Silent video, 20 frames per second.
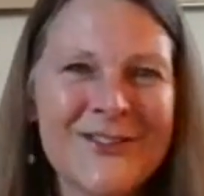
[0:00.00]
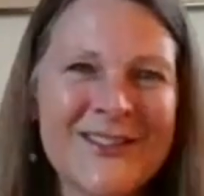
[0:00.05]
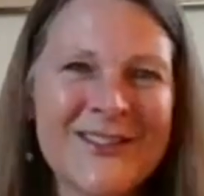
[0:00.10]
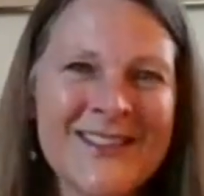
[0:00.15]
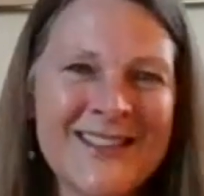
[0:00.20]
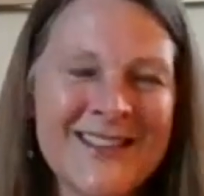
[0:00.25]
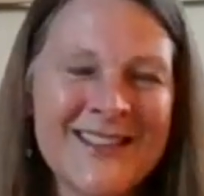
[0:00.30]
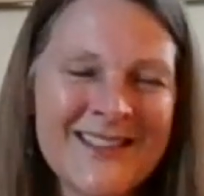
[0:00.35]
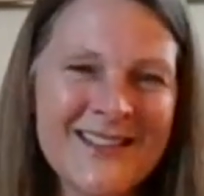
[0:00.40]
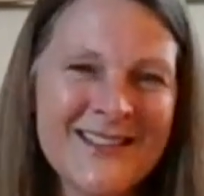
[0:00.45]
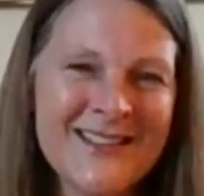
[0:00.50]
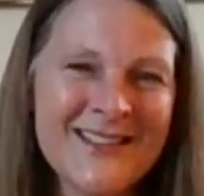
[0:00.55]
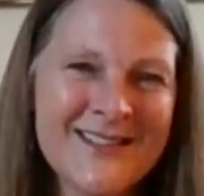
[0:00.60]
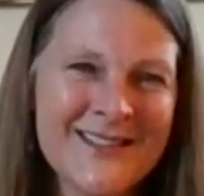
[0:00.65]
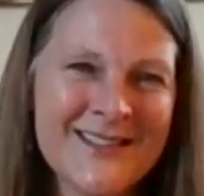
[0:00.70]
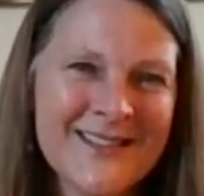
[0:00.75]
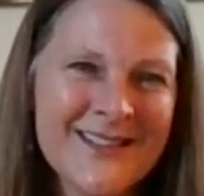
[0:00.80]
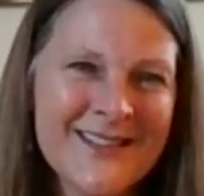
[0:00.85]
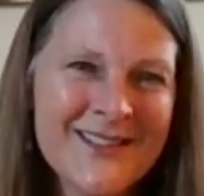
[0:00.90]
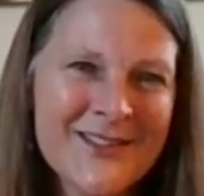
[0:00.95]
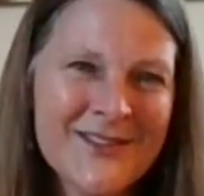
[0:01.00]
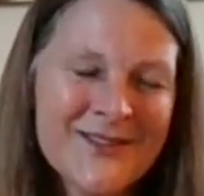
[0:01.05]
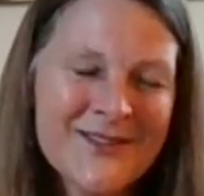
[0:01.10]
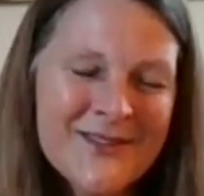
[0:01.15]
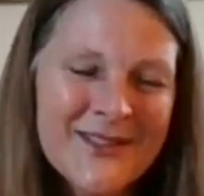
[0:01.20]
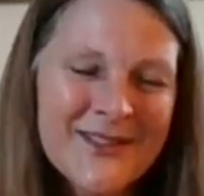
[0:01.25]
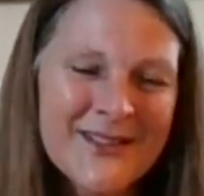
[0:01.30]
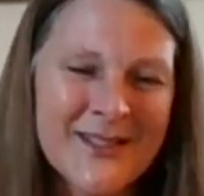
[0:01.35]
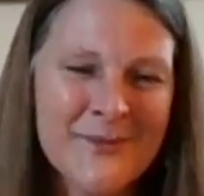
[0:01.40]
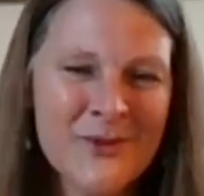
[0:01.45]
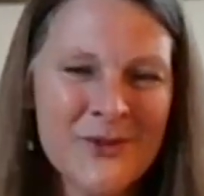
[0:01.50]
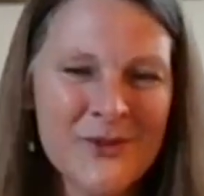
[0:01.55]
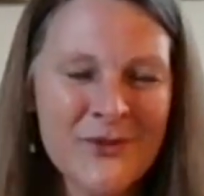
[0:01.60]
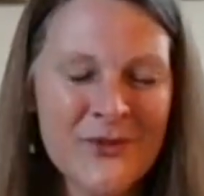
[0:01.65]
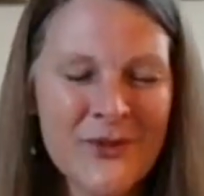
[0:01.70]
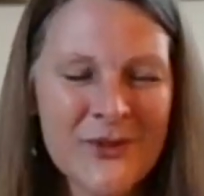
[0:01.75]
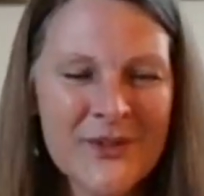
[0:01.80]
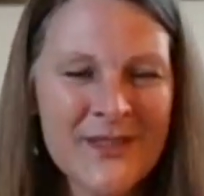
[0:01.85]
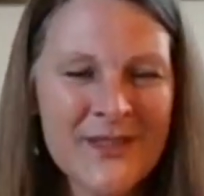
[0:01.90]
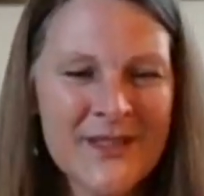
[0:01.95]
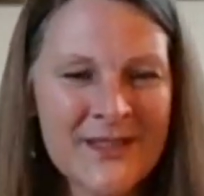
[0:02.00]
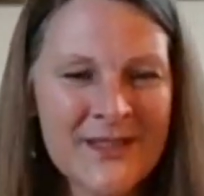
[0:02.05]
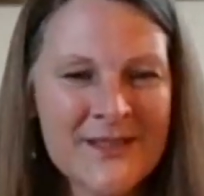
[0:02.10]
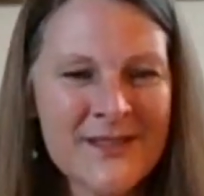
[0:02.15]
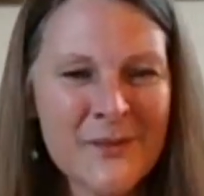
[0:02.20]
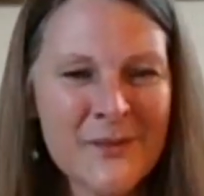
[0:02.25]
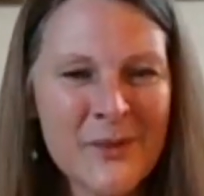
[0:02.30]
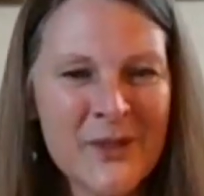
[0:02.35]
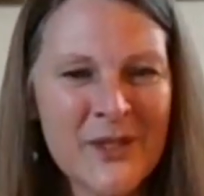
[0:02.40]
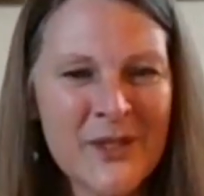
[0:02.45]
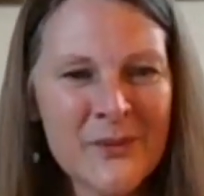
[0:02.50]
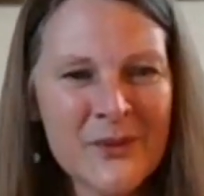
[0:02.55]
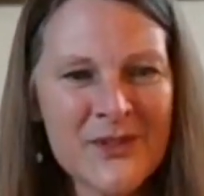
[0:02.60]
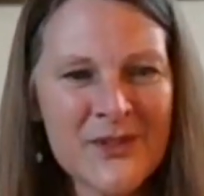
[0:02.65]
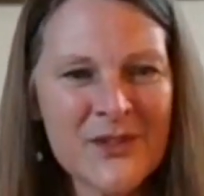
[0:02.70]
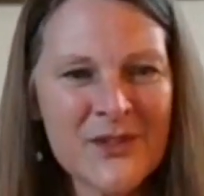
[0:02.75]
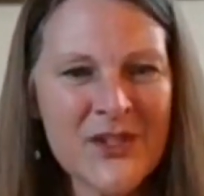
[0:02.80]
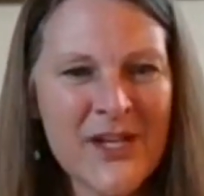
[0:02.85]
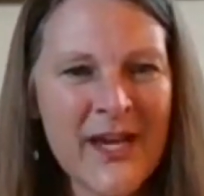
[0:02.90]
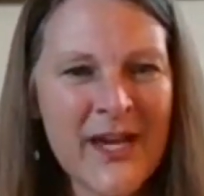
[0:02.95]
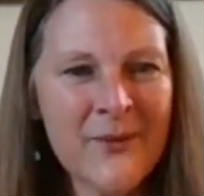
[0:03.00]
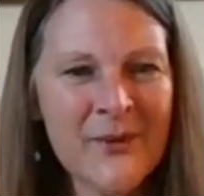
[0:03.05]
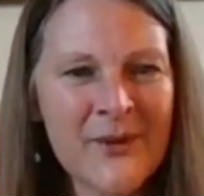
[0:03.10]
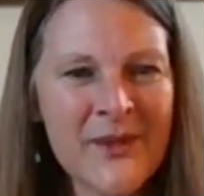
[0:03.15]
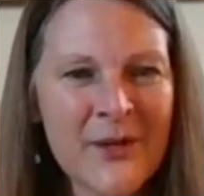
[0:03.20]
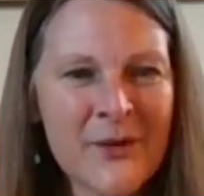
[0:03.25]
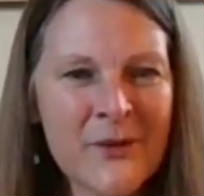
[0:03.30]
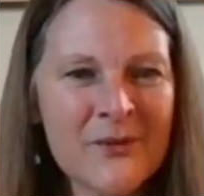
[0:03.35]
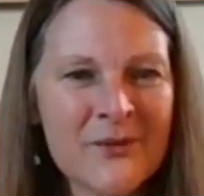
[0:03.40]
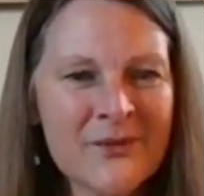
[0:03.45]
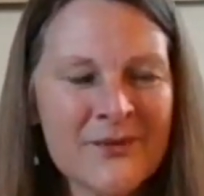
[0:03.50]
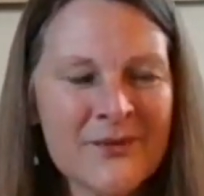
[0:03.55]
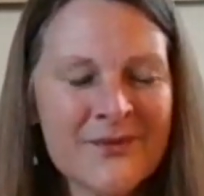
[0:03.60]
and it's really a beautiful thing to be able to chat without